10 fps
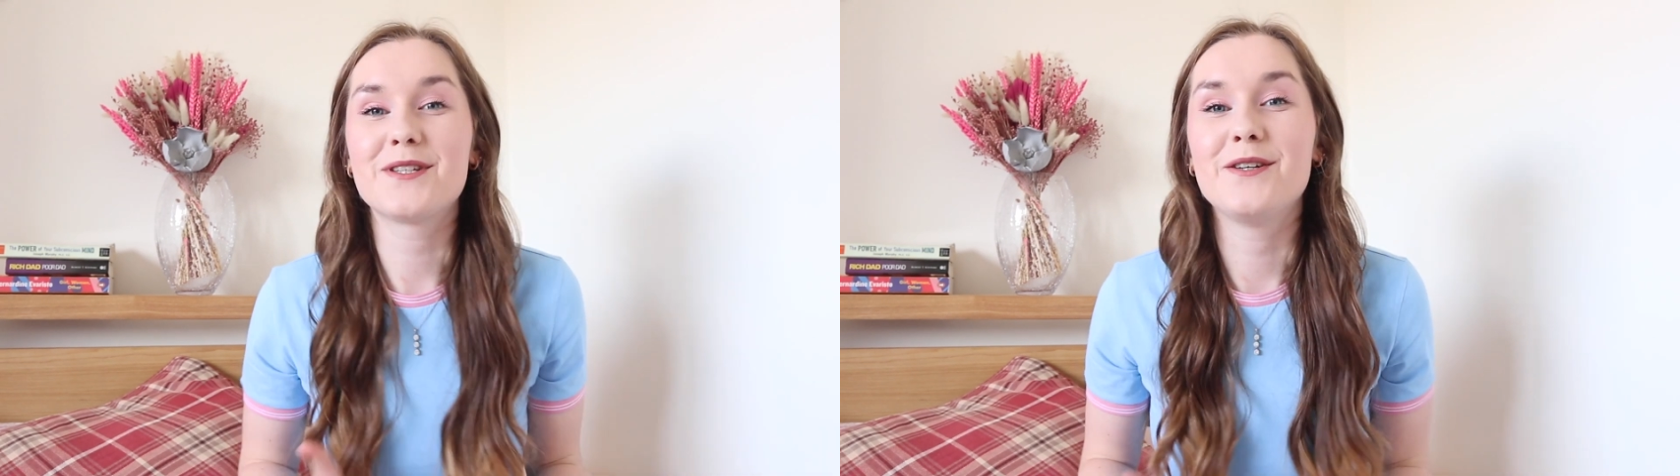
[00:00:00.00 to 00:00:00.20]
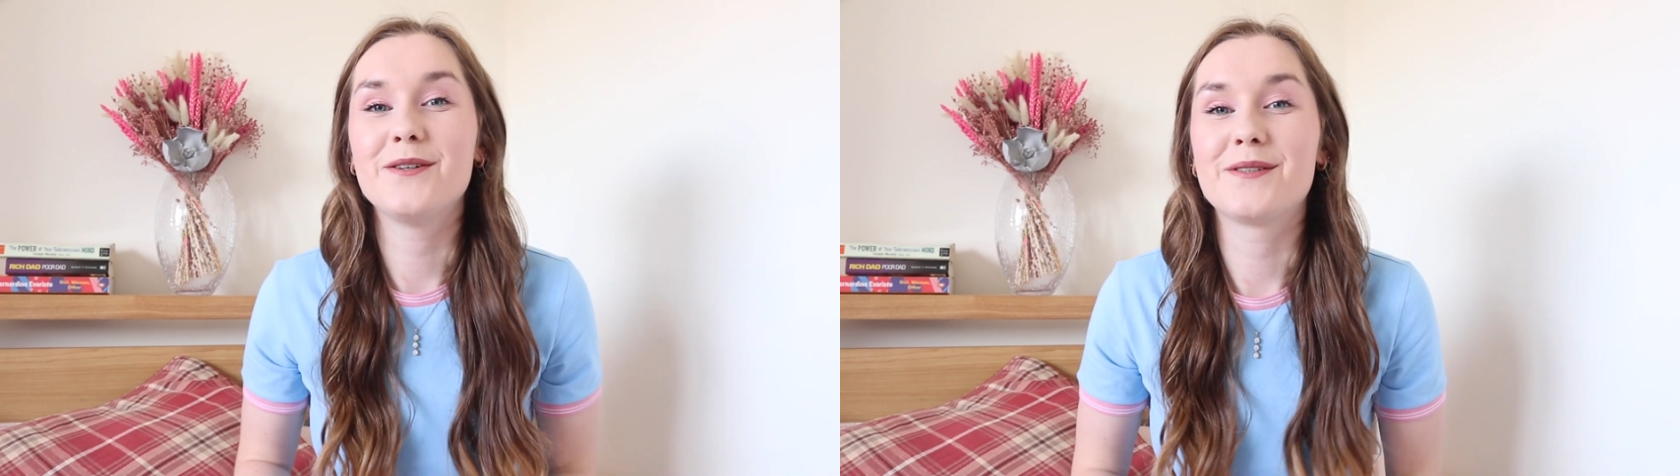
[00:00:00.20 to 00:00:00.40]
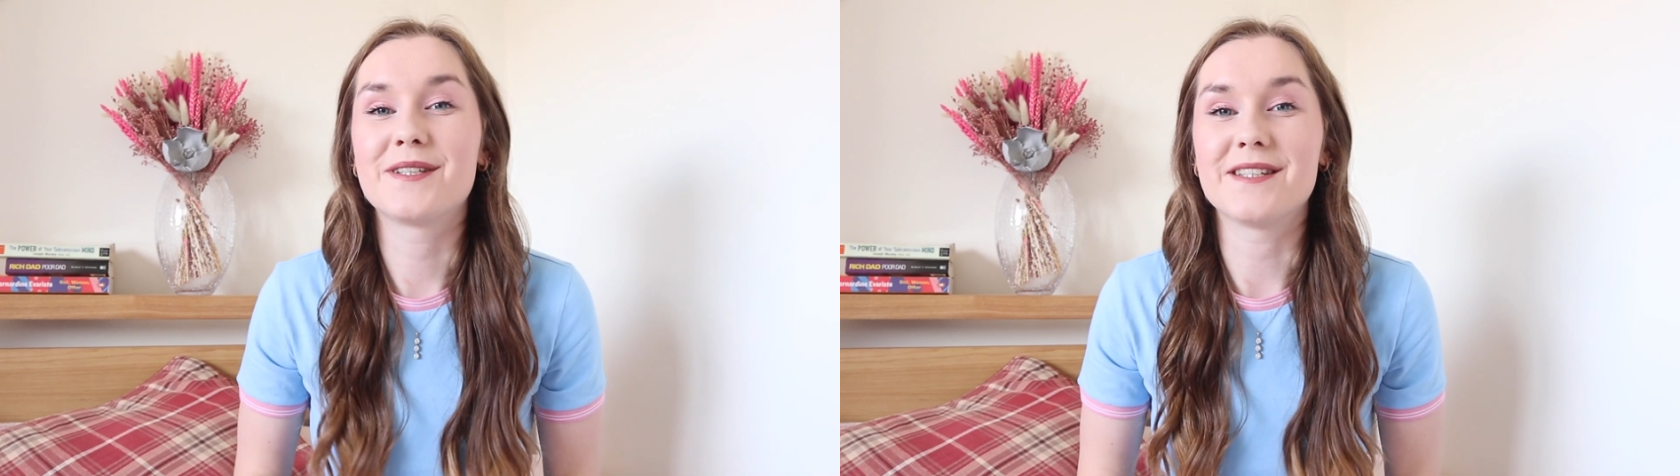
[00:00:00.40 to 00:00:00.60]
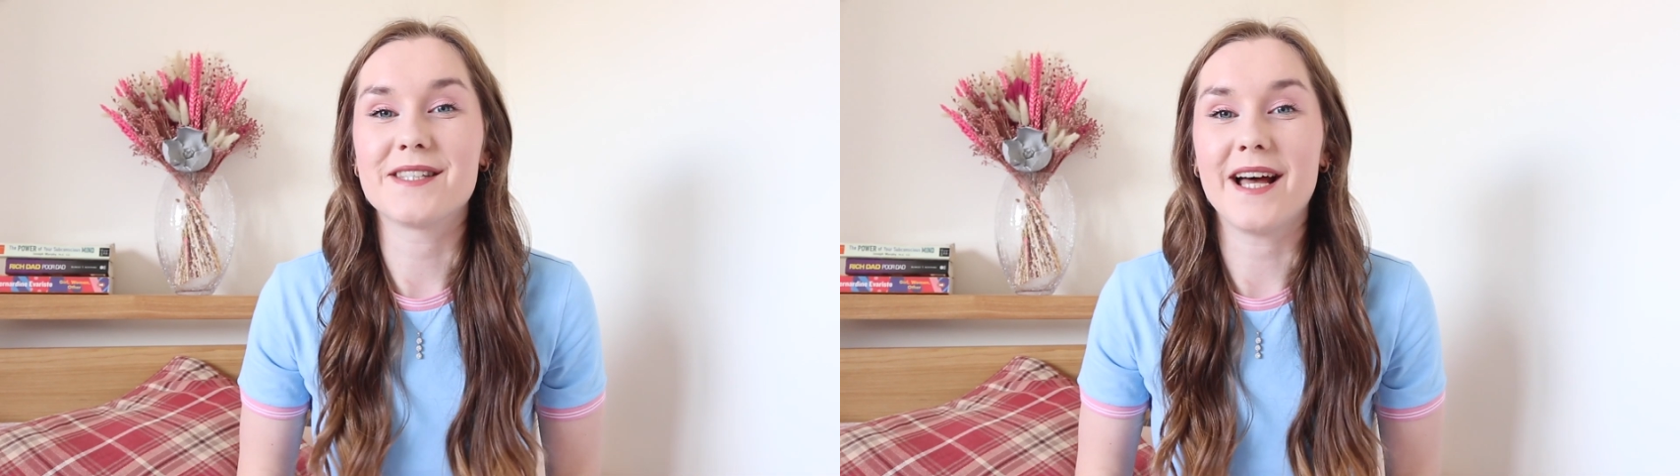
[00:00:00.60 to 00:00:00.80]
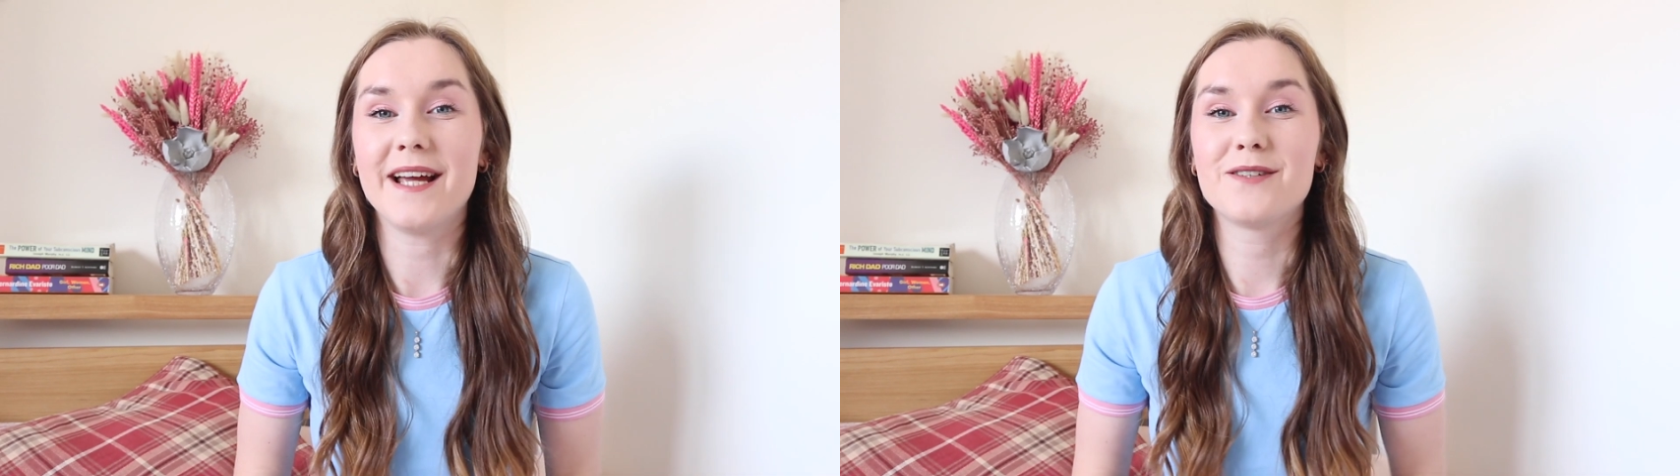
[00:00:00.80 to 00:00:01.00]
to you to
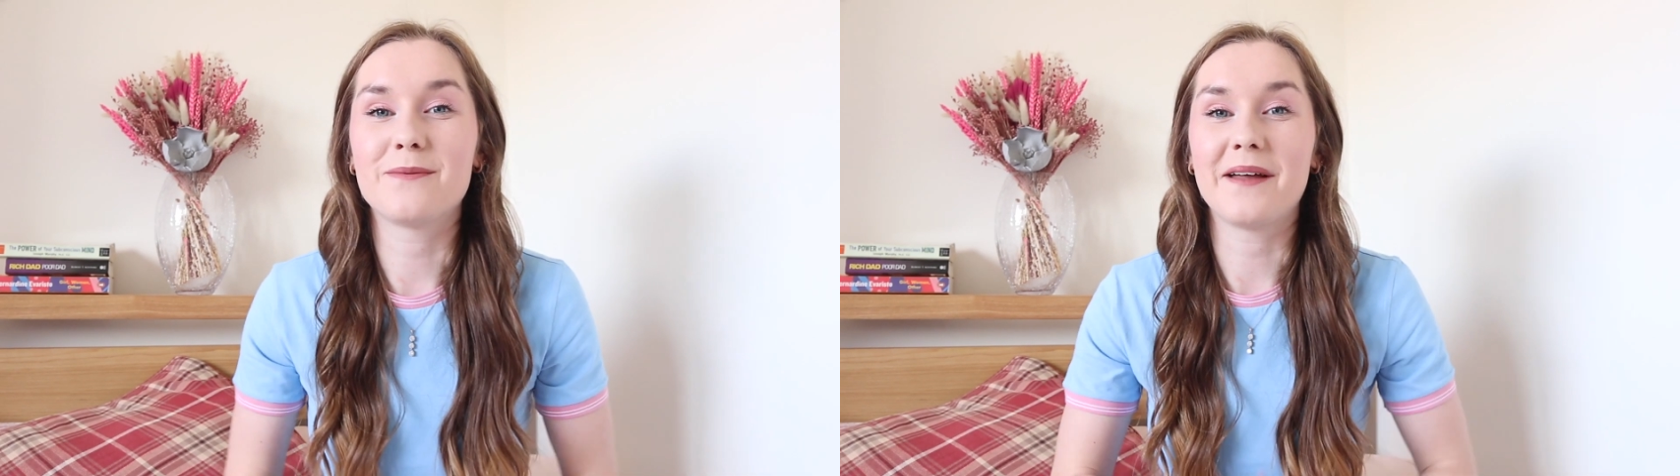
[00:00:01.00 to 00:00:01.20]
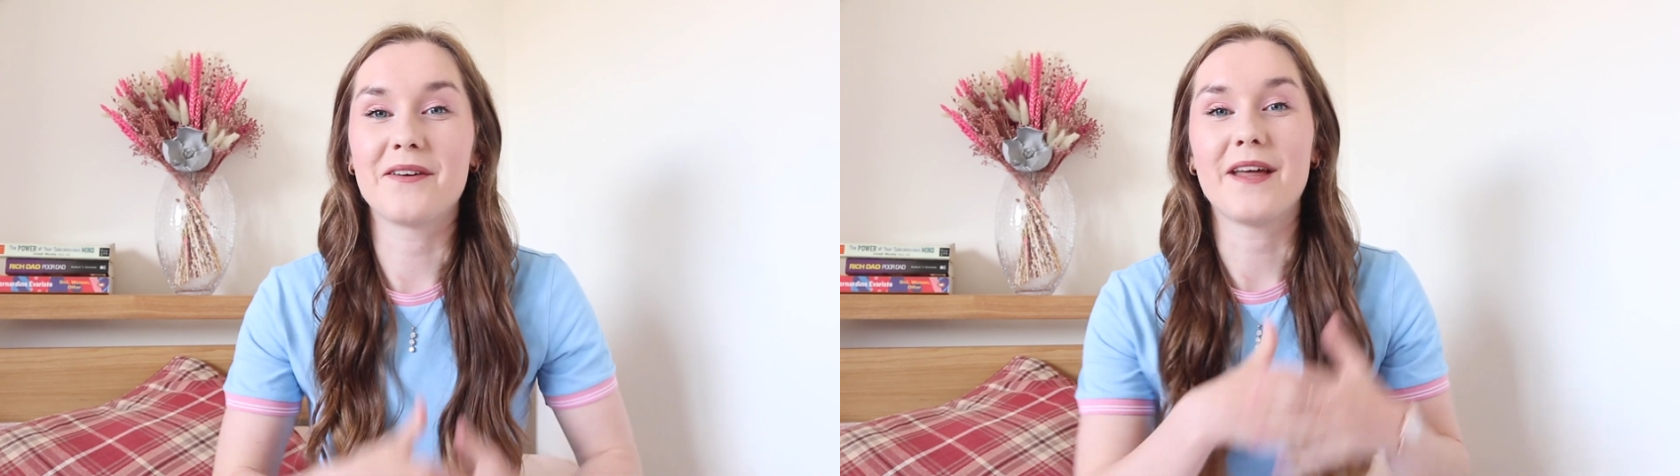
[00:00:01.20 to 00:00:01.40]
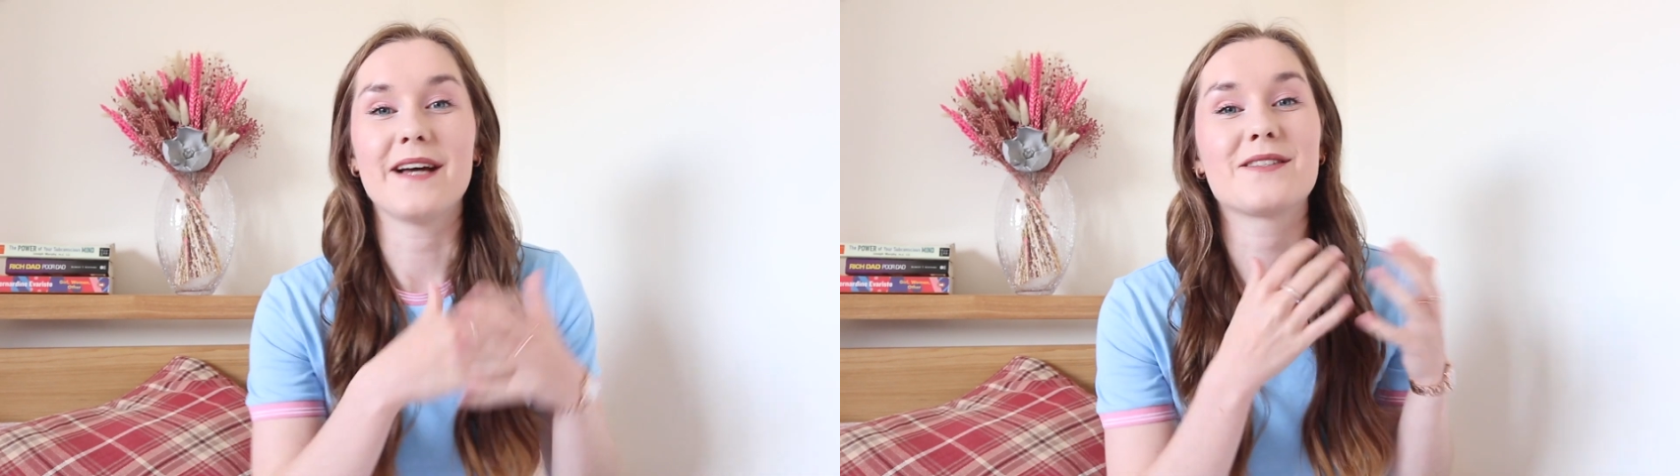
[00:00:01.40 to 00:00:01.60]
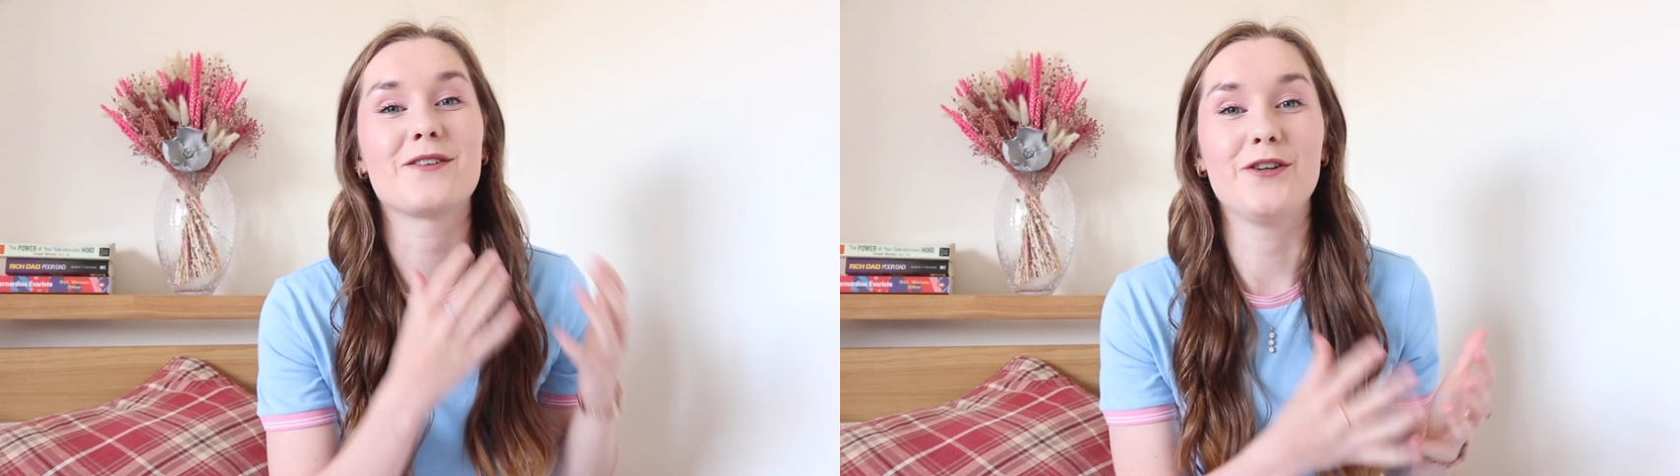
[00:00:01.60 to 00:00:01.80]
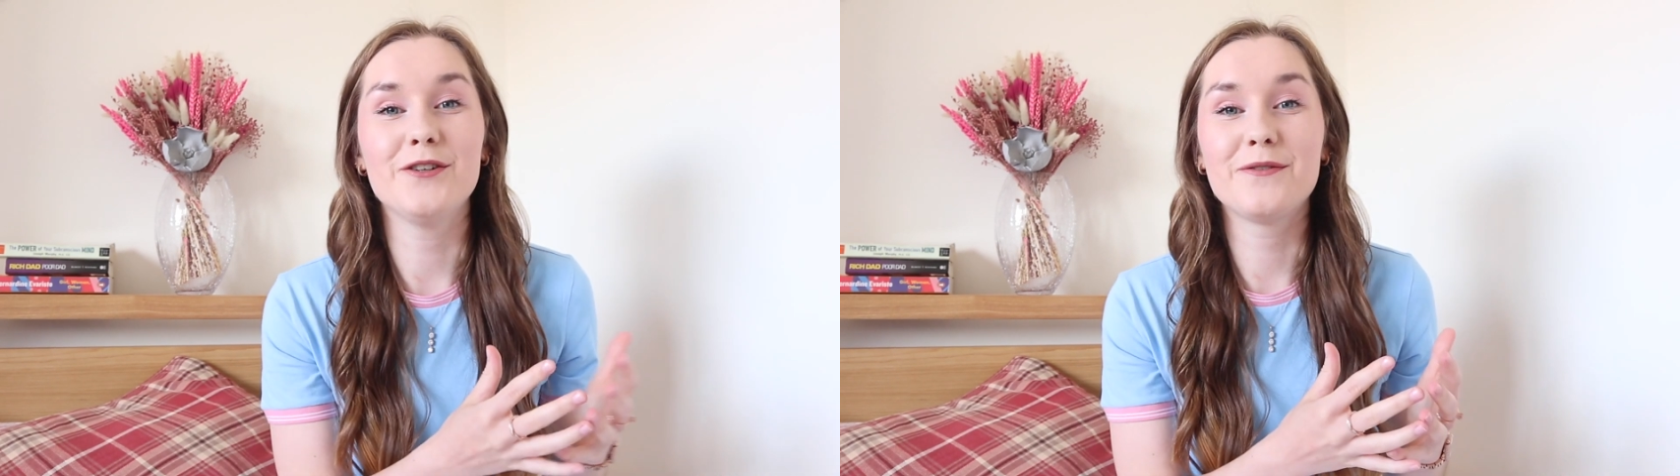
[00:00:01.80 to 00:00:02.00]
decide whether that's good